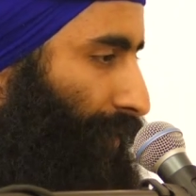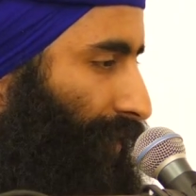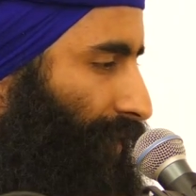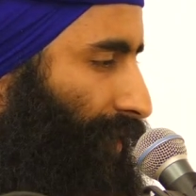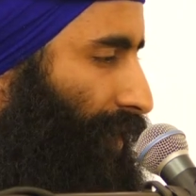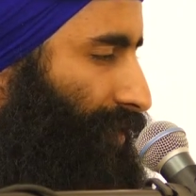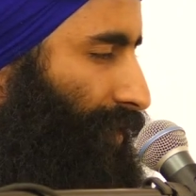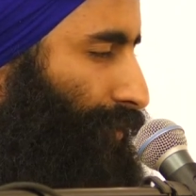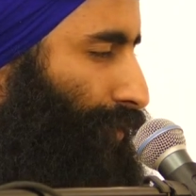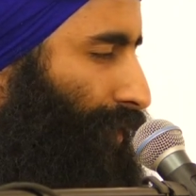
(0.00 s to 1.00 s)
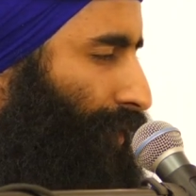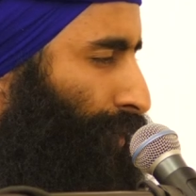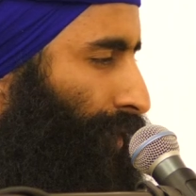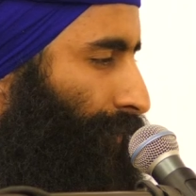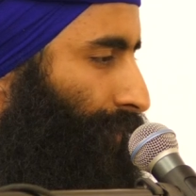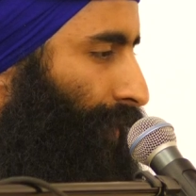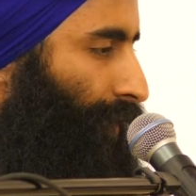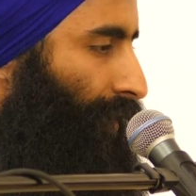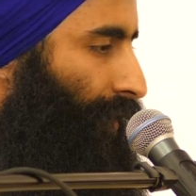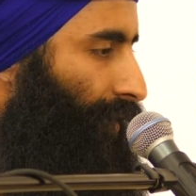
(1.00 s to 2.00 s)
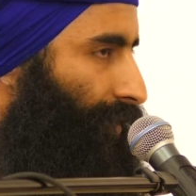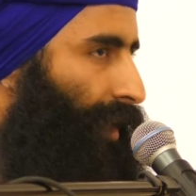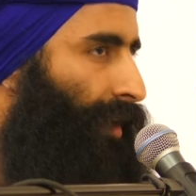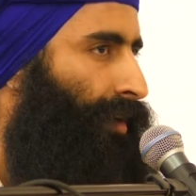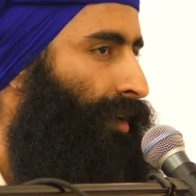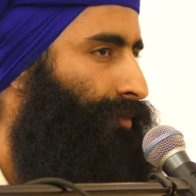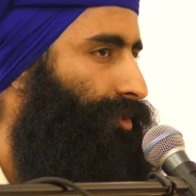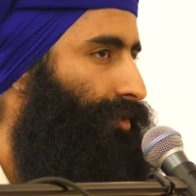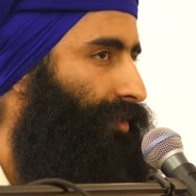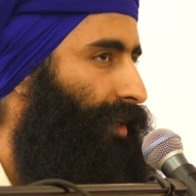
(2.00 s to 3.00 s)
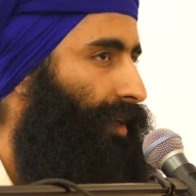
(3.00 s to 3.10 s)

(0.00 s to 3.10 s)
the Kakaars and I thought, you know what? There Ram stood there,